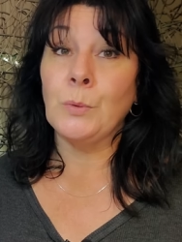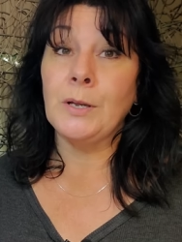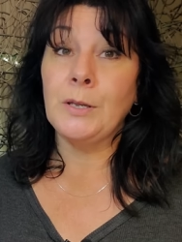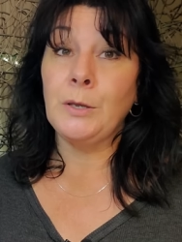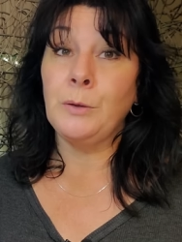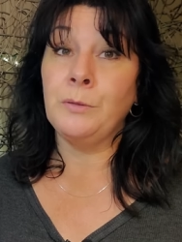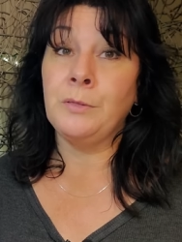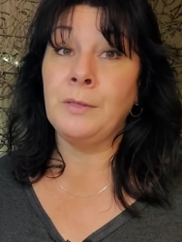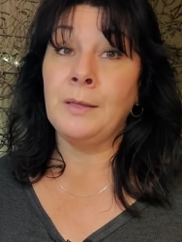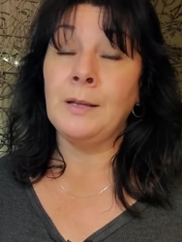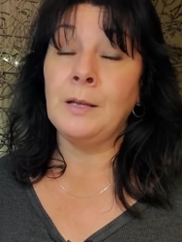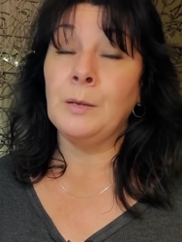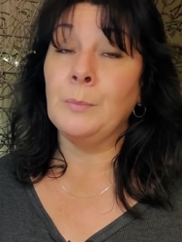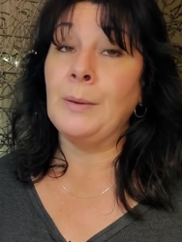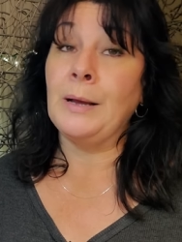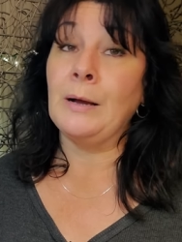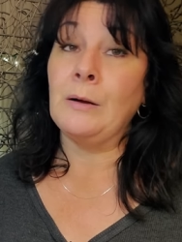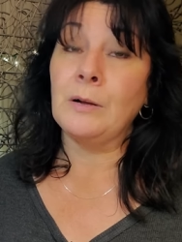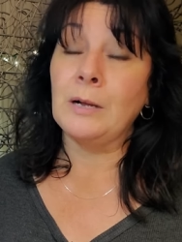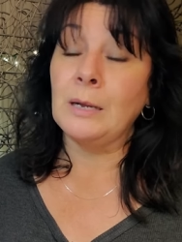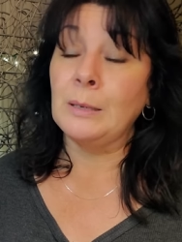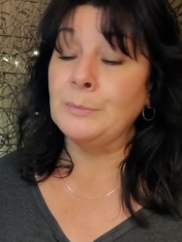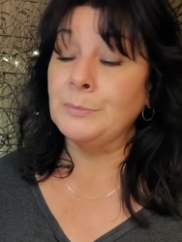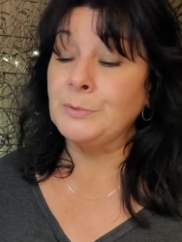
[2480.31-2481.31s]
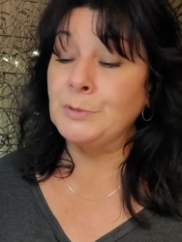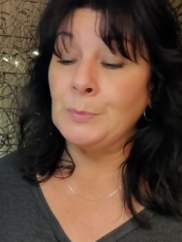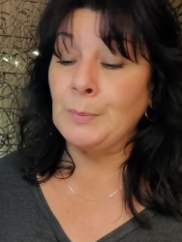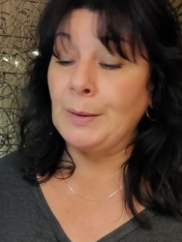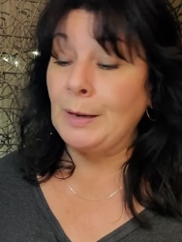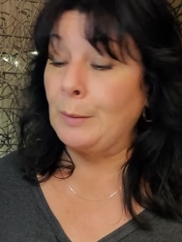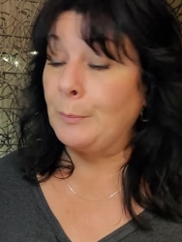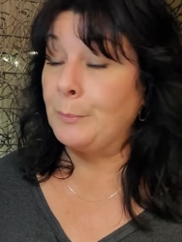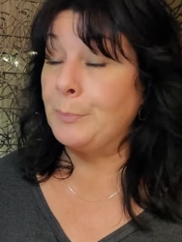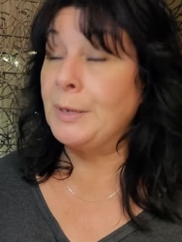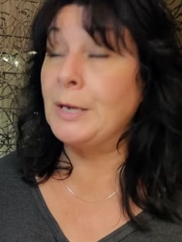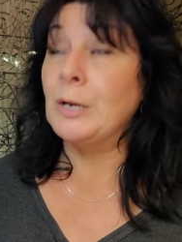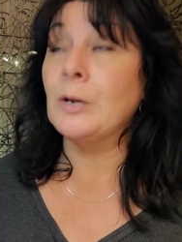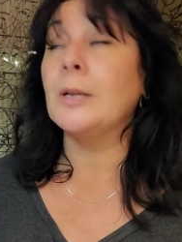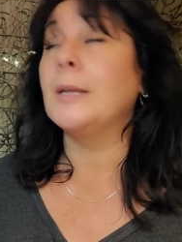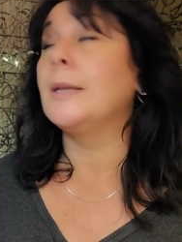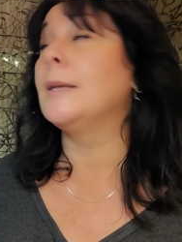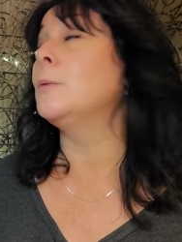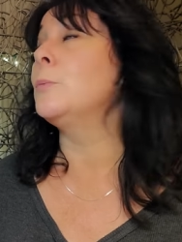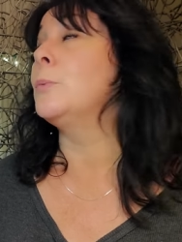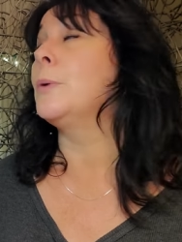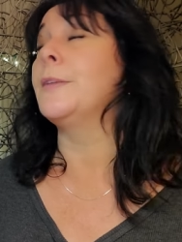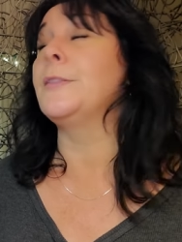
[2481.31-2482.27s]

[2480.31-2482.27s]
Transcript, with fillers: What you think about comes about, period.